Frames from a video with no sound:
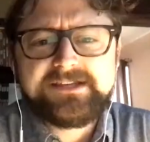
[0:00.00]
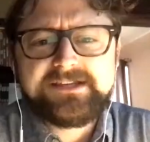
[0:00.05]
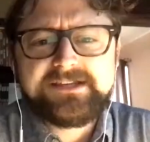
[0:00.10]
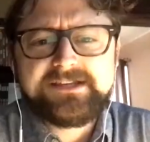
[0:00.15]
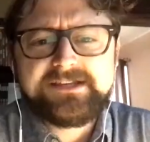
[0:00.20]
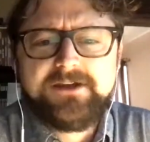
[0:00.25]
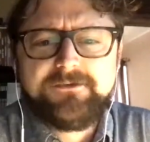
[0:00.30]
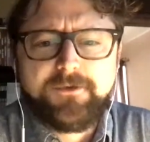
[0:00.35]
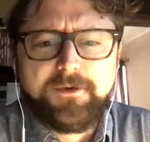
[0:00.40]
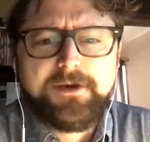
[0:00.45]

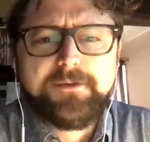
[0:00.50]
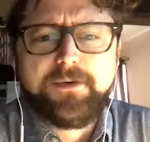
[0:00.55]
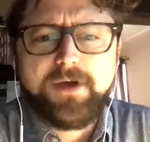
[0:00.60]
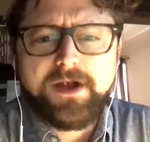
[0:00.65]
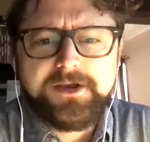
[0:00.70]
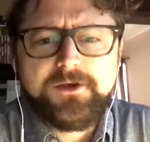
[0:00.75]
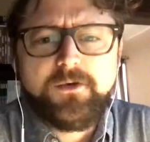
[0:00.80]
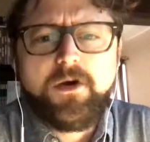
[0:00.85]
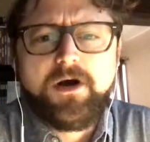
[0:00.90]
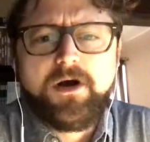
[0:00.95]
kind of what we
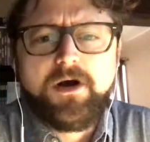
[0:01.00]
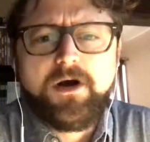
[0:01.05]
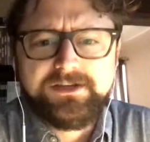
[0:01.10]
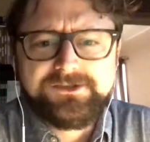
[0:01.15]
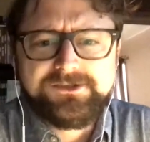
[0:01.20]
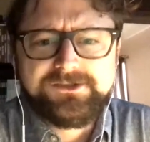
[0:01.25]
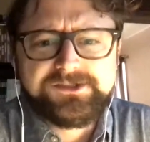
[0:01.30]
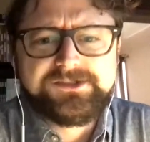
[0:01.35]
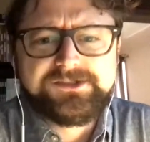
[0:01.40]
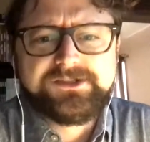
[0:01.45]
brought you on,
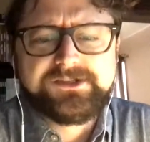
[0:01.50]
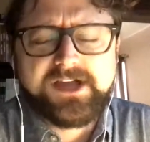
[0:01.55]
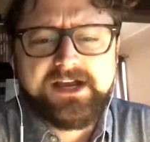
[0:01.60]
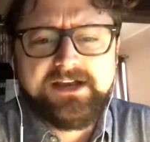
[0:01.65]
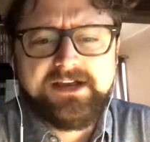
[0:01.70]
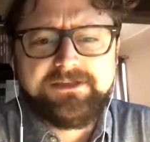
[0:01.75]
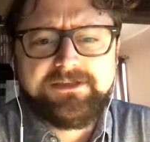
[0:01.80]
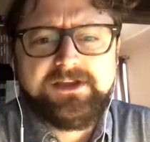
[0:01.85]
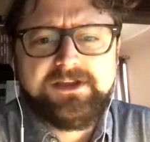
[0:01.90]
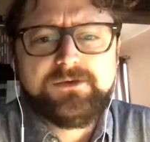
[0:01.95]
is just to
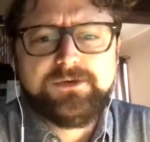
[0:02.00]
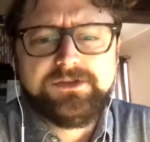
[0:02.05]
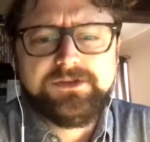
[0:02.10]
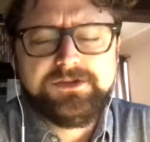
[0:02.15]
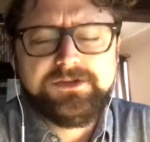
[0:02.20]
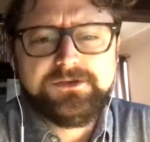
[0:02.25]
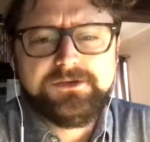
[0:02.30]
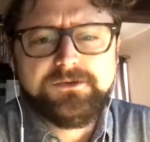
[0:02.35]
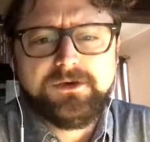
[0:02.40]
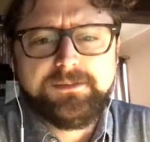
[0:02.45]
kind of think
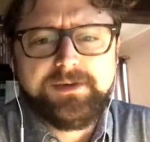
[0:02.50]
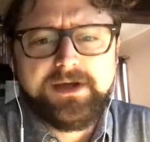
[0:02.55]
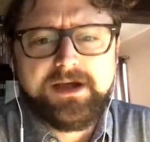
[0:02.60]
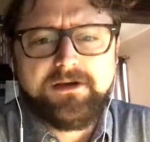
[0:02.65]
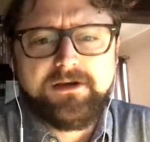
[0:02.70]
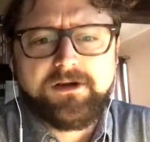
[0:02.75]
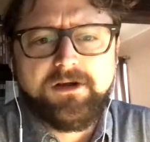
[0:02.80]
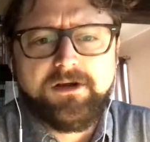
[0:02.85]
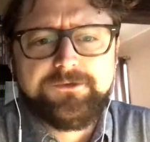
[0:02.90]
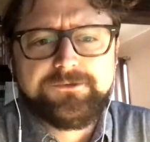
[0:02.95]
with you
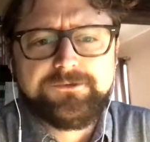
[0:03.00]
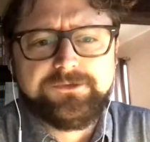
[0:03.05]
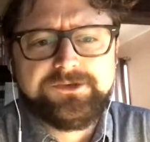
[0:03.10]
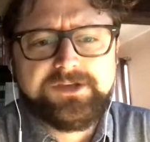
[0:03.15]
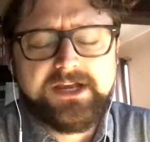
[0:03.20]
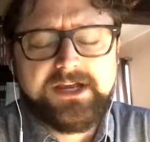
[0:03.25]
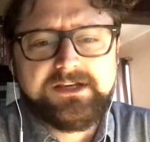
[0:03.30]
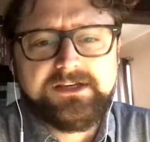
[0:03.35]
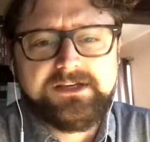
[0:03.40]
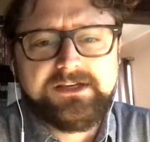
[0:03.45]
about cultural
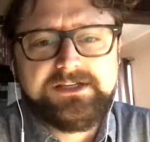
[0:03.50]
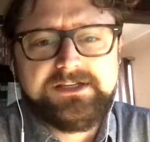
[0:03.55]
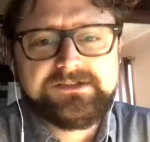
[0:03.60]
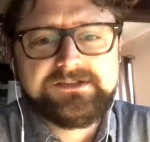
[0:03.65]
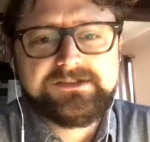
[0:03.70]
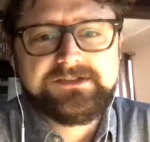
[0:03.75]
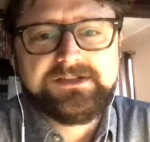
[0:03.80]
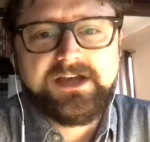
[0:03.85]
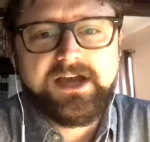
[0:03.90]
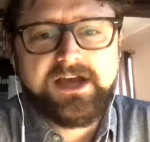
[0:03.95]

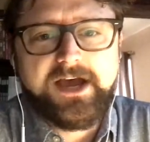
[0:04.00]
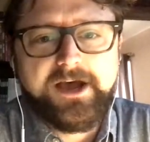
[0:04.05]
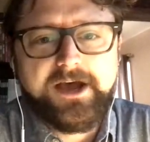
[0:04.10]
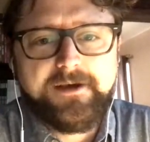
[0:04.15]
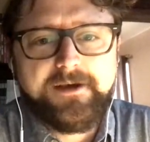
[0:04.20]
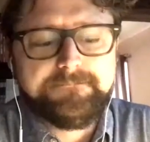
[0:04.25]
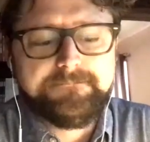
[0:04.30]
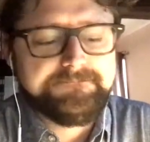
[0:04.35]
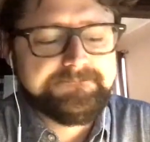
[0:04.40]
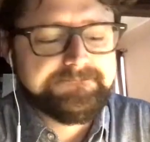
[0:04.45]
techniques.
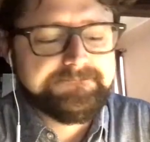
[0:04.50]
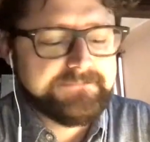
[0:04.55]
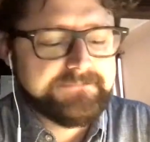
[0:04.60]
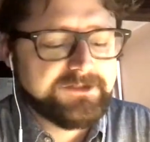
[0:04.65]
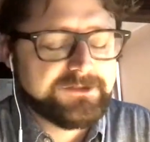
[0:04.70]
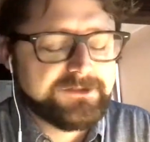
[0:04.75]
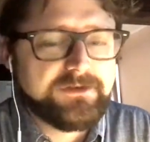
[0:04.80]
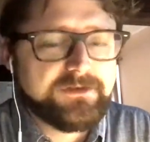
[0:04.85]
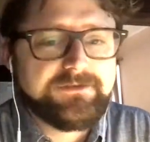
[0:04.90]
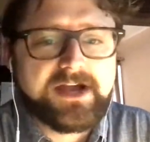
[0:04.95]
And
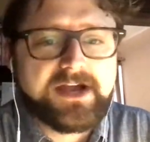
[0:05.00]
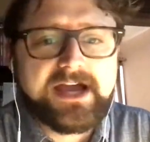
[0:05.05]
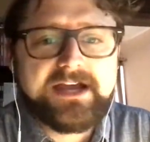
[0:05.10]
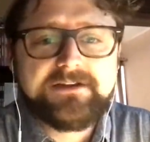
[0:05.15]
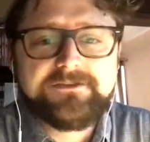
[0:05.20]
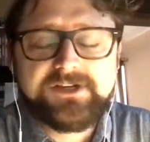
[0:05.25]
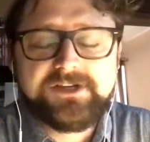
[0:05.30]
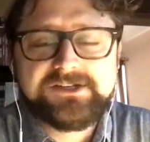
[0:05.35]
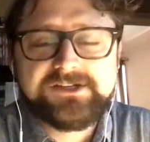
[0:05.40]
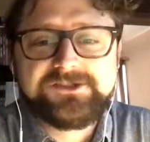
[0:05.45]
so we're
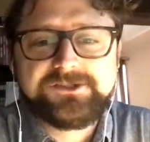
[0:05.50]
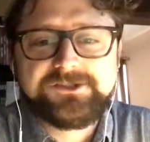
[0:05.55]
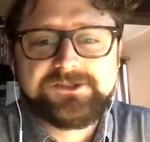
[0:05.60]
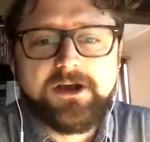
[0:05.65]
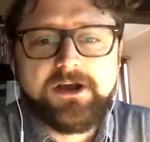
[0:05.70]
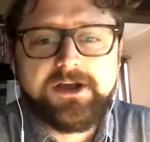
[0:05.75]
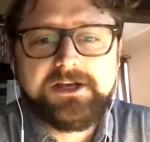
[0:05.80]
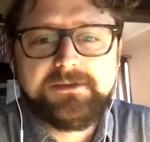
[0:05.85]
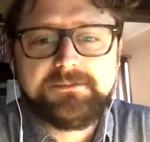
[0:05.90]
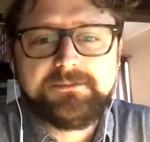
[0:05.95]
kind of
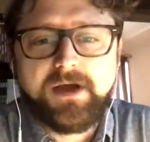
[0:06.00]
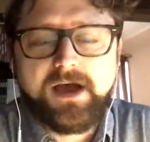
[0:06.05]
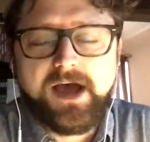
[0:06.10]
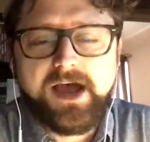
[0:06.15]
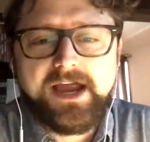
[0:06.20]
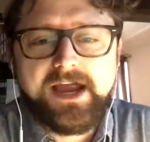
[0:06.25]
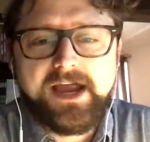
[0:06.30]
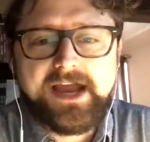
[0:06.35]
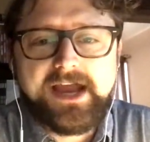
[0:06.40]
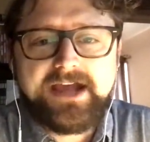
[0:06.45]
starting
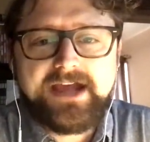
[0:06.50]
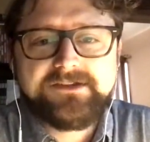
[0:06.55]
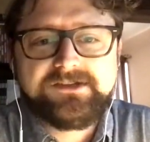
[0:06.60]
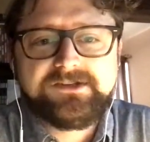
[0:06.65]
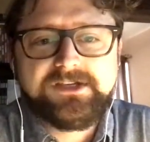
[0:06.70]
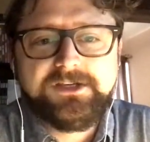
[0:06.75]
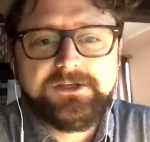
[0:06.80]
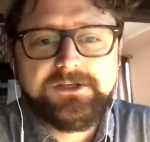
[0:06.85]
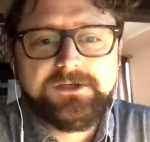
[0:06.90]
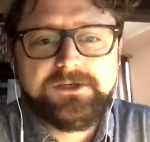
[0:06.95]
by
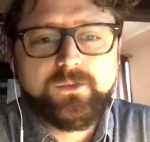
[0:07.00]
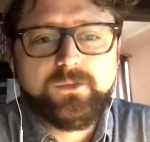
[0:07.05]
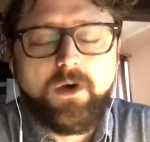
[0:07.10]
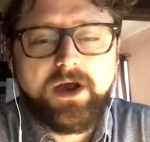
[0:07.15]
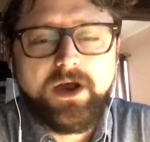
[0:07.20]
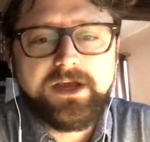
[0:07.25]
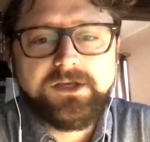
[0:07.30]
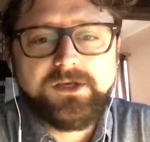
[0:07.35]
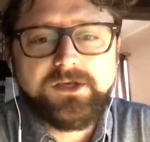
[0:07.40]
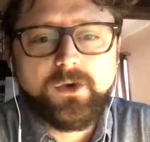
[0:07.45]
asking you
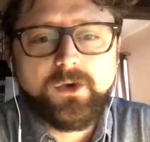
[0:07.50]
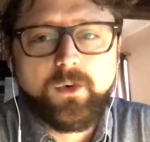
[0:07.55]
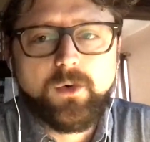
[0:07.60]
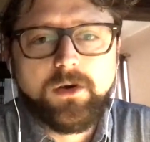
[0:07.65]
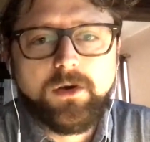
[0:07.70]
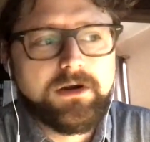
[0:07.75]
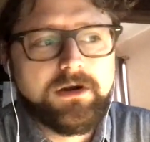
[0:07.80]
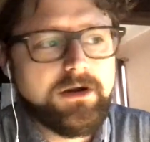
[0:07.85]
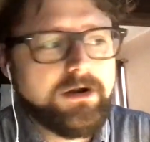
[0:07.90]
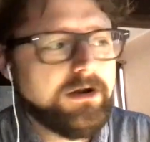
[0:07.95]
what
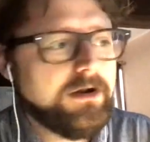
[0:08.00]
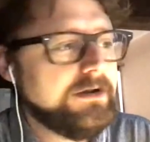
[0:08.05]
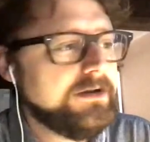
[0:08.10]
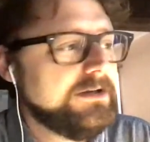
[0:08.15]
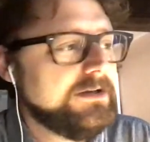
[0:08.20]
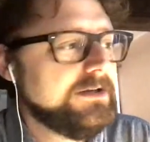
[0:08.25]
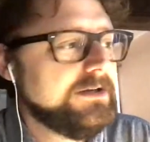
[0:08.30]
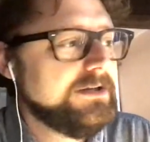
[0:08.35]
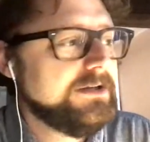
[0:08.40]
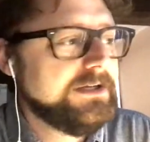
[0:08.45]
your,
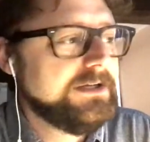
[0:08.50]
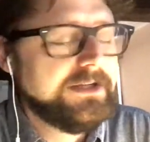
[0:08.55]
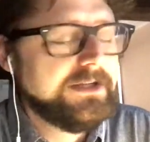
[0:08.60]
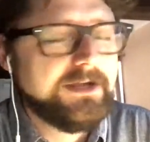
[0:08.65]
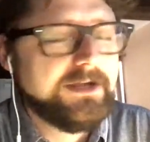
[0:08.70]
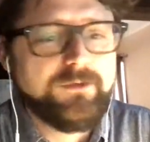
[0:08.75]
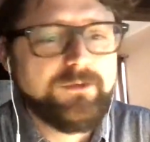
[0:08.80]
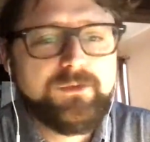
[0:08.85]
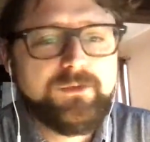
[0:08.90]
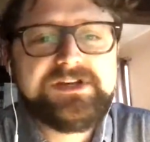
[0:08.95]

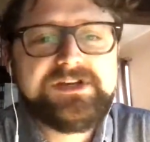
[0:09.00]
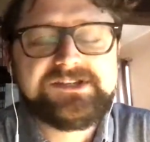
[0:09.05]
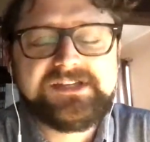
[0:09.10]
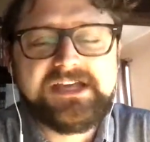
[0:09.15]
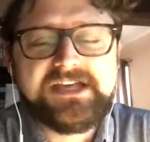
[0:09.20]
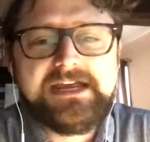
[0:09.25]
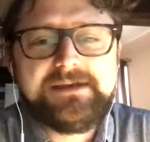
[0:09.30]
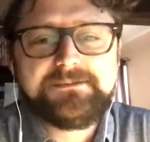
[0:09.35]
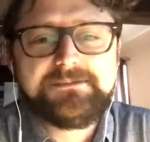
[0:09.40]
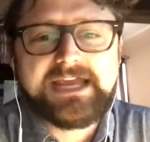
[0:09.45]
like when we
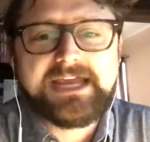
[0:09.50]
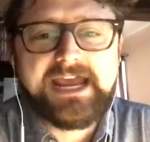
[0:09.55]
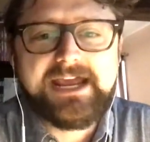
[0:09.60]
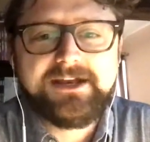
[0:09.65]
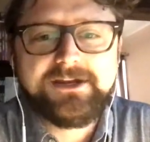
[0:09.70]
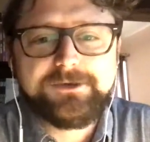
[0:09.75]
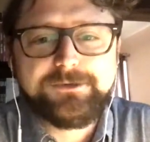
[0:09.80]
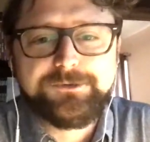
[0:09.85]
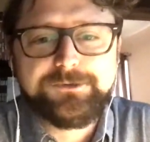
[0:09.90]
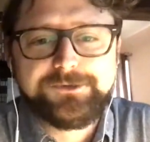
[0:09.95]
say
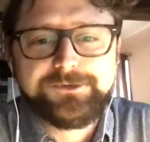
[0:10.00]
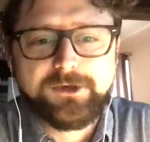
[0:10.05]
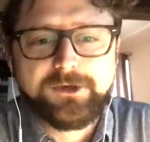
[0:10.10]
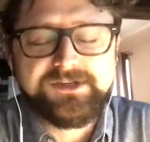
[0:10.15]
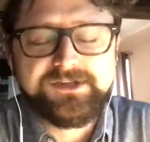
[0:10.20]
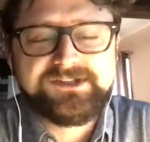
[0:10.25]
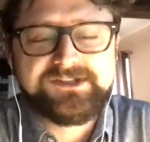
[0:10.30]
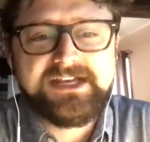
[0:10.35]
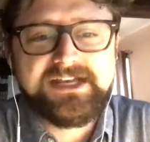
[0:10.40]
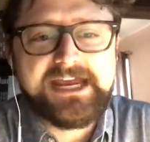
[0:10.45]
Mechanical Turk,
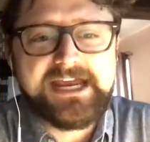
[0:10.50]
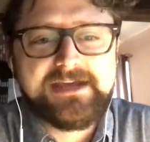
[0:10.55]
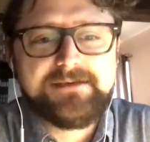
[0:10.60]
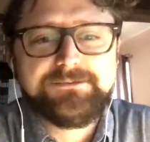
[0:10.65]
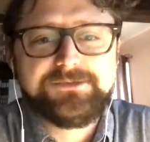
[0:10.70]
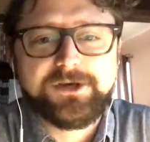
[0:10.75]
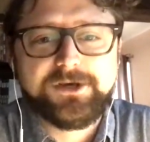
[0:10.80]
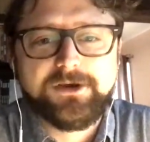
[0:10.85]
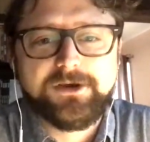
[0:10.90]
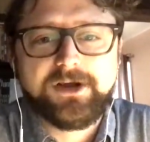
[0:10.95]
we say
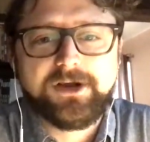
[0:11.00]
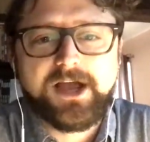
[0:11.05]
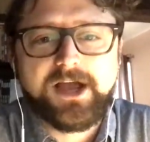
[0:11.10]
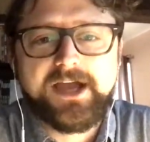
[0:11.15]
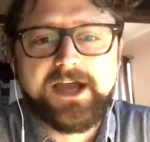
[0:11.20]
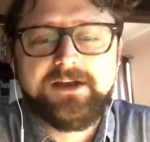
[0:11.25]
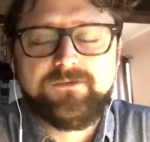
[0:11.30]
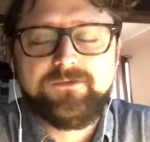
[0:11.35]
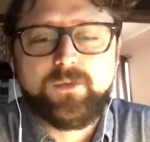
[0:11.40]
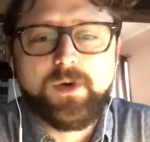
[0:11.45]
M-Turk,
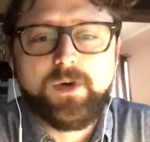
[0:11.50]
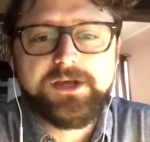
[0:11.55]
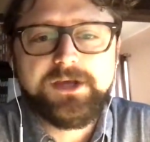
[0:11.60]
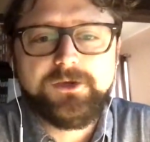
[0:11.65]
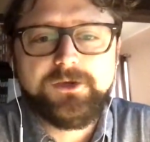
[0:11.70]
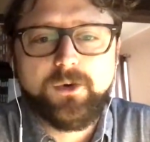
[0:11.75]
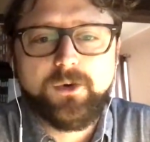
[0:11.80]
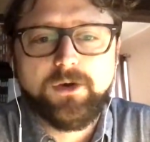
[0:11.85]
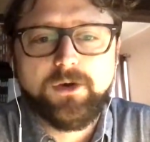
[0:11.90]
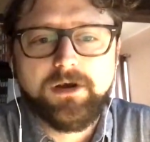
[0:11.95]
kind of what
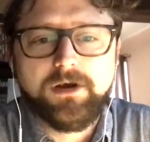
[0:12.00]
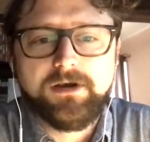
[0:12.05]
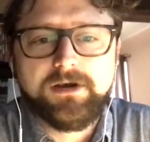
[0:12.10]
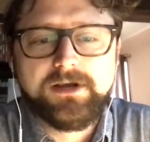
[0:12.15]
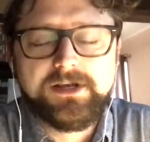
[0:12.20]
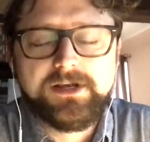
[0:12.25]
your